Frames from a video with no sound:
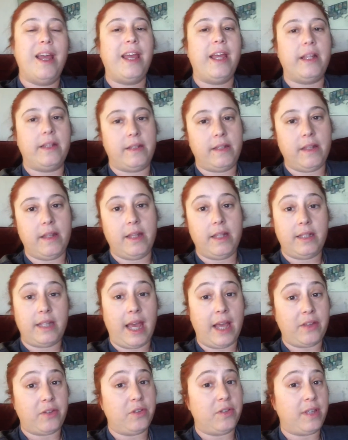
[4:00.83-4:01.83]
it to, to
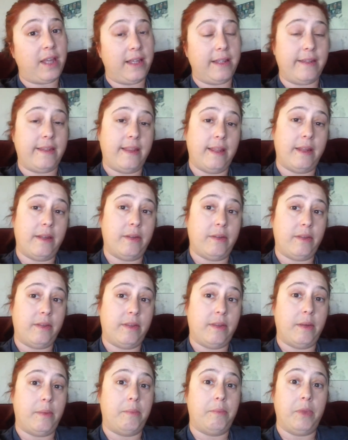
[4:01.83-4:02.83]
exercise the,
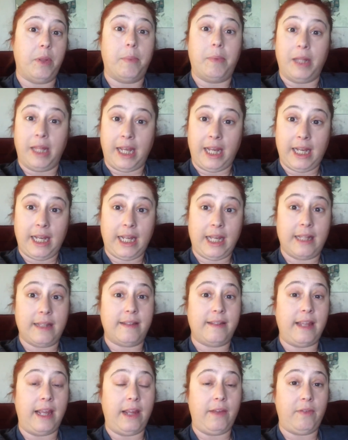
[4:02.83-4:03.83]
the the planning and
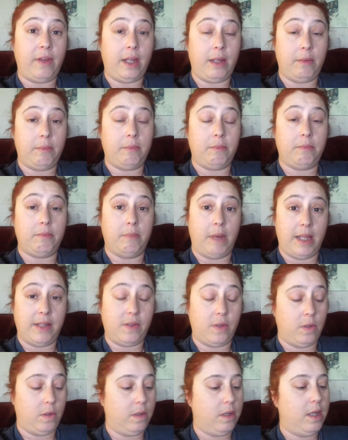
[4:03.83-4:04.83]
saving
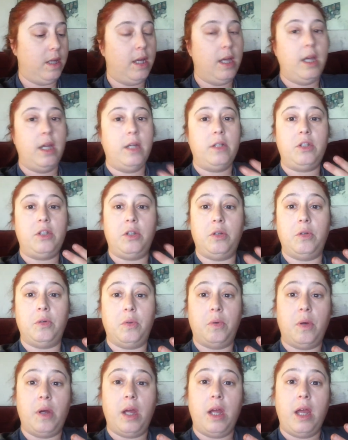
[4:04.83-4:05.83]
muscle
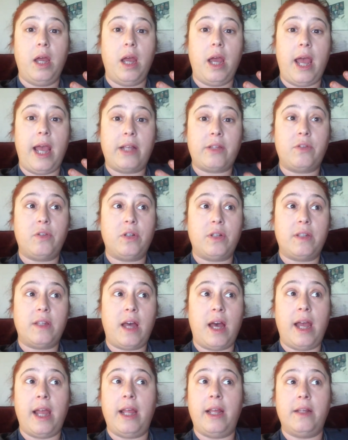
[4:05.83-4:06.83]
to
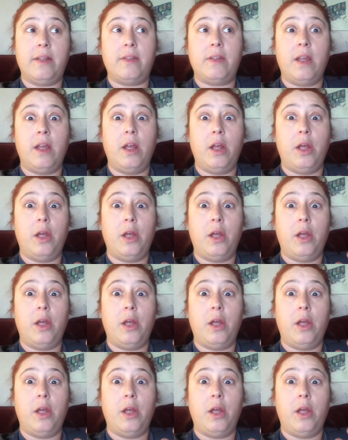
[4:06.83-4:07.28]
exercise